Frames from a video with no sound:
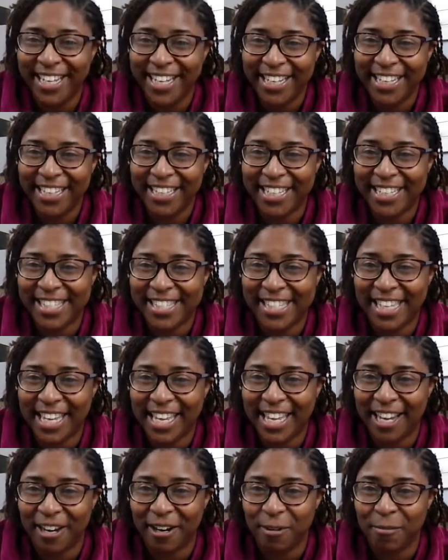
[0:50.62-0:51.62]
Let's see
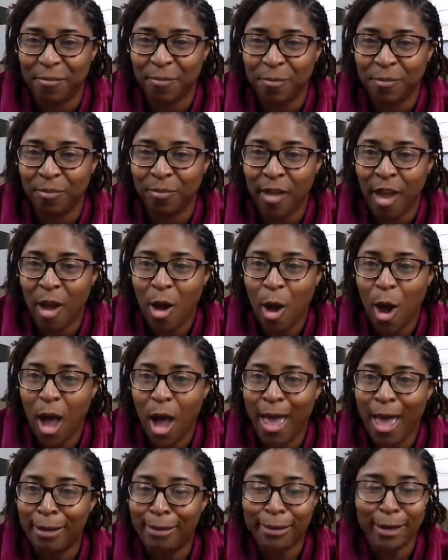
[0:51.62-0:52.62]
here.
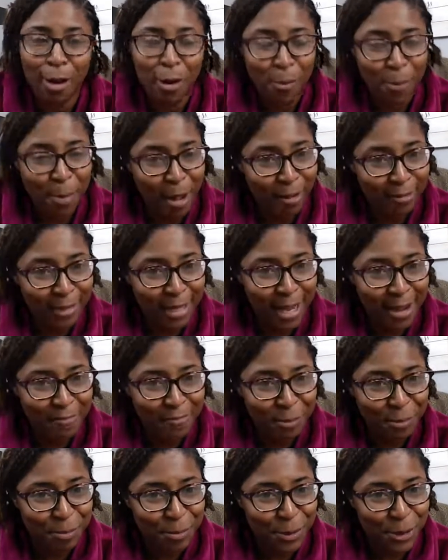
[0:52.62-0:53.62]
Hello, Pauline
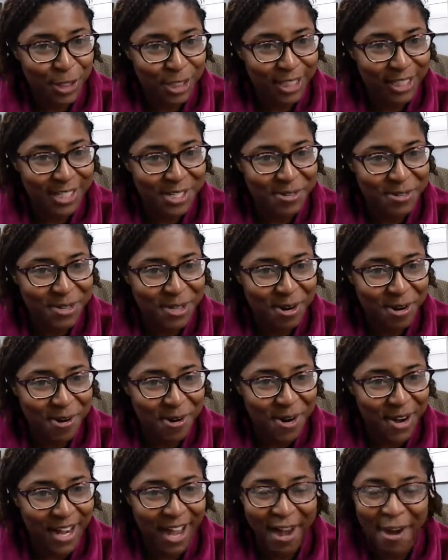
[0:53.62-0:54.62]
from Brooklyn, New
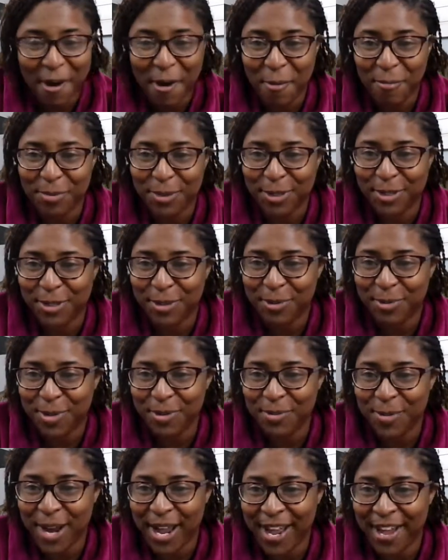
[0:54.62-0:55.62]
York. I hope you're doing
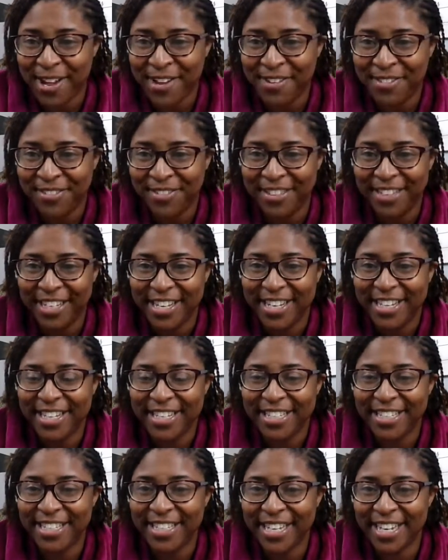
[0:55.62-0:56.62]
well.
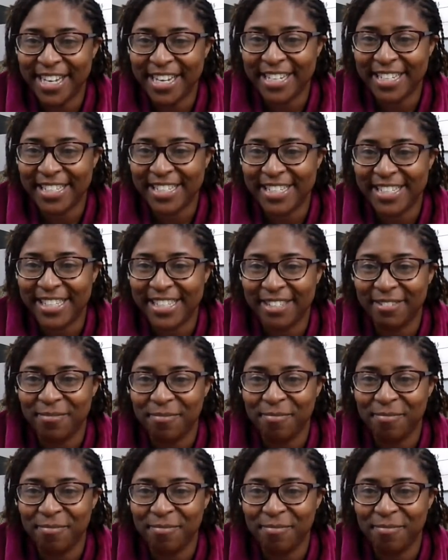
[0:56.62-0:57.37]
Yes.